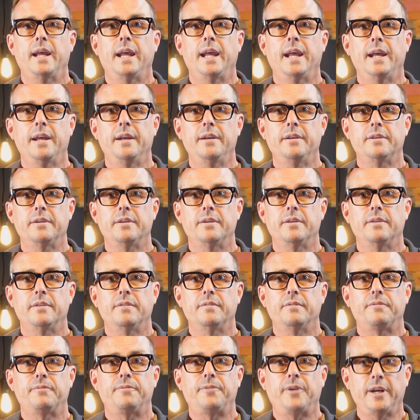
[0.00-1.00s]
And
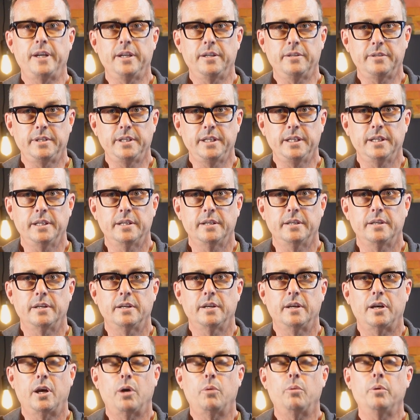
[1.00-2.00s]
finally,
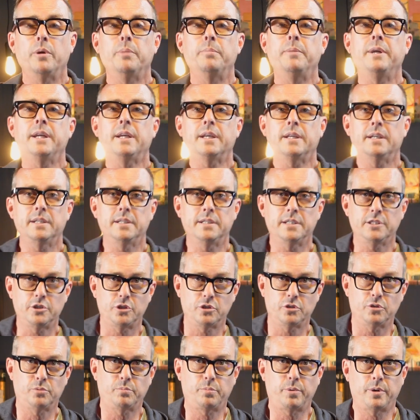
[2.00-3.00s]
I want to make an
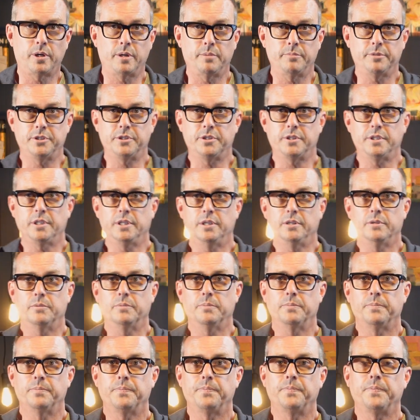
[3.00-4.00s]
additional promise to you.
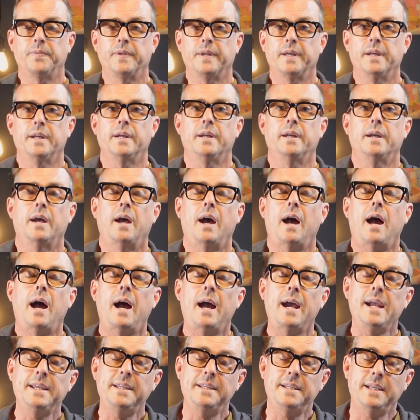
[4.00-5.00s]

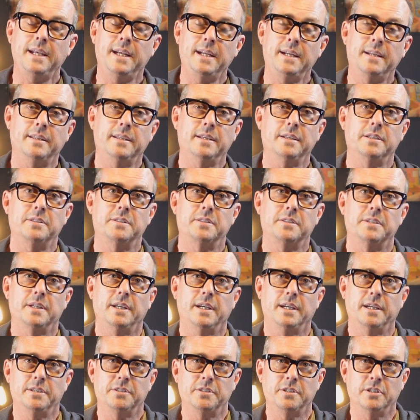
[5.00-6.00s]
I take this
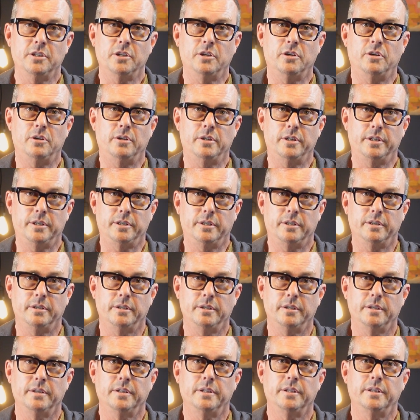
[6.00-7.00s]
as an honor
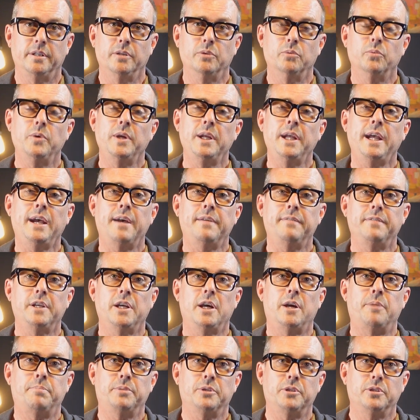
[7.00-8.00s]
that we have
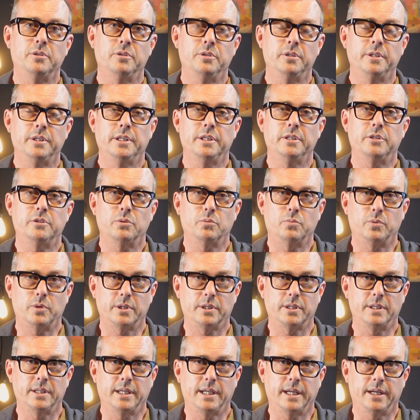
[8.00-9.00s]
the opportunity to
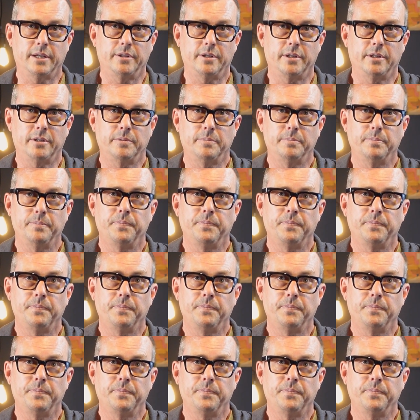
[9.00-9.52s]
work together.